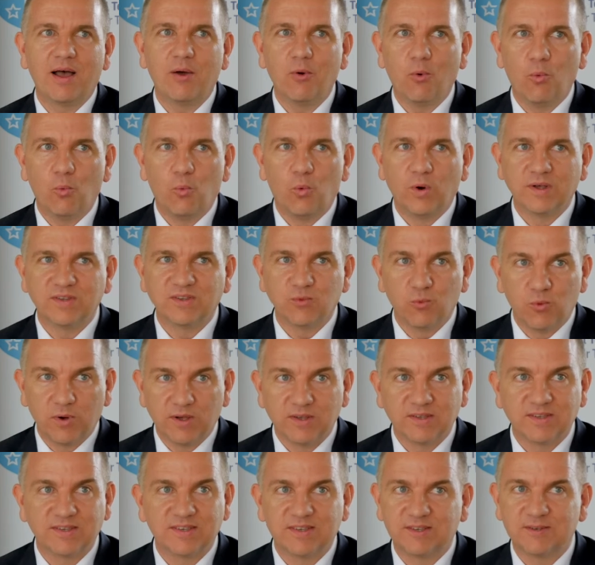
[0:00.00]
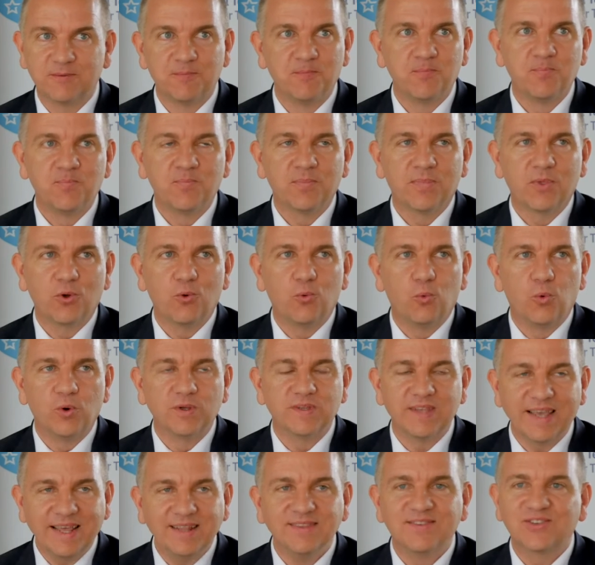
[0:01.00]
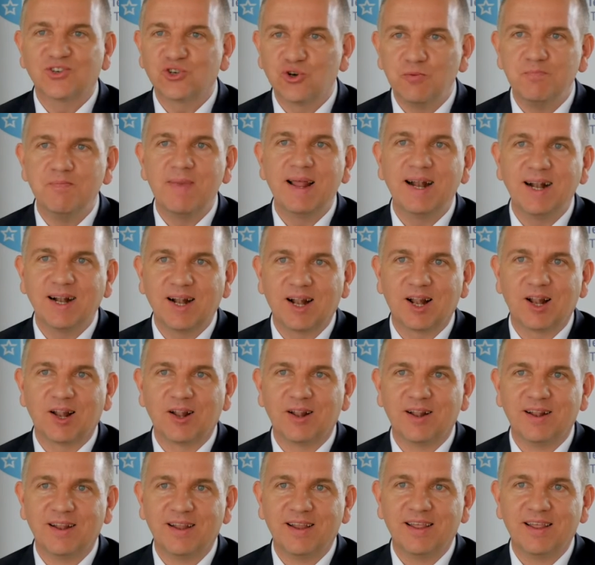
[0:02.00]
was instrumental